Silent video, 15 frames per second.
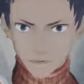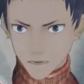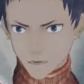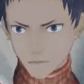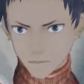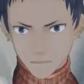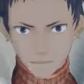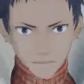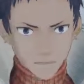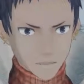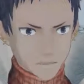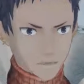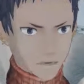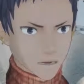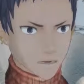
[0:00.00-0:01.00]
fault Rags
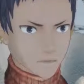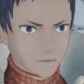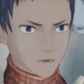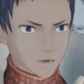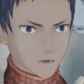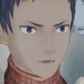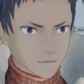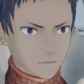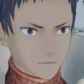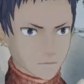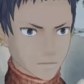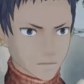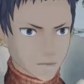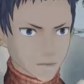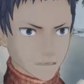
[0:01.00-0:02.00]
is in trouble.
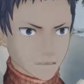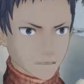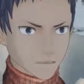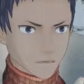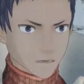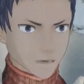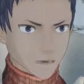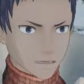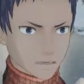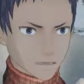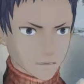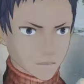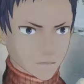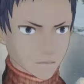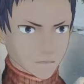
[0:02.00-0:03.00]
I'm not gonna let him
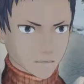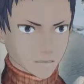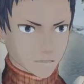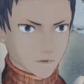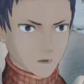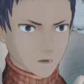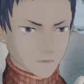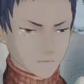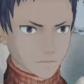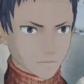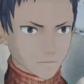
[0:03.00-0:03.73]
die like this.